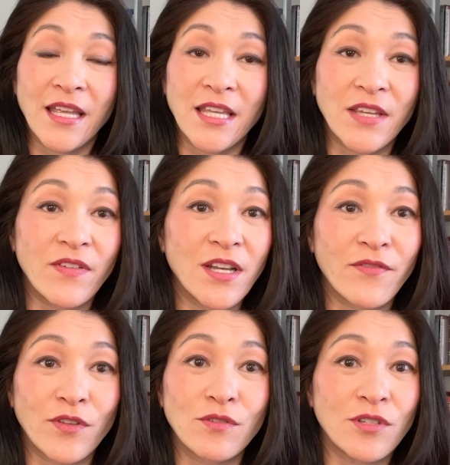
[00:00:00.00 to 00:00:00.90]
Even if
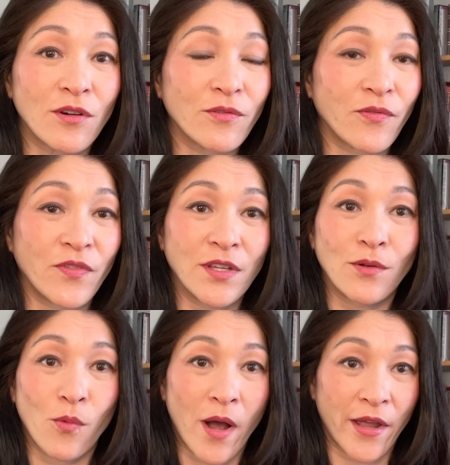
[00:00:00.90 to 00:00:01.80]
you don't feel
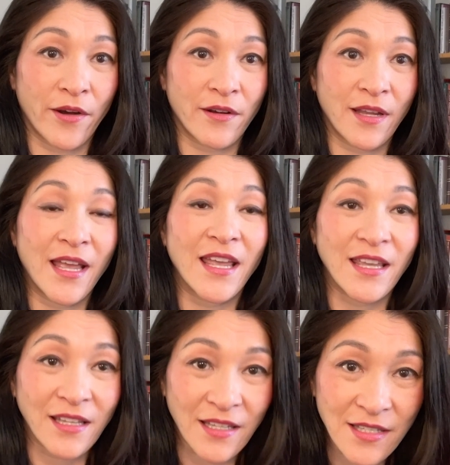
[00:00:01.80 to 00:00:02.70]
wired,
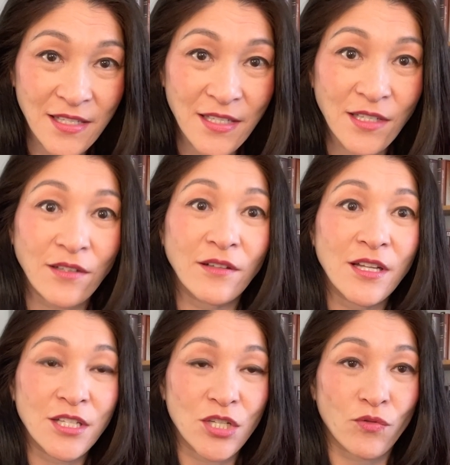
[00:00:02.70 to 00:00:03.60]
it can still
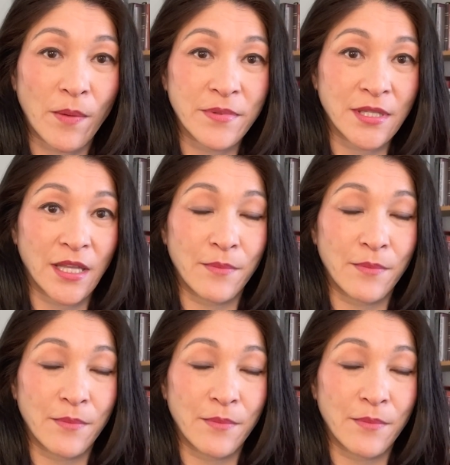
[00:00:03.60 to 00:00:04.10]
disrupt sleep.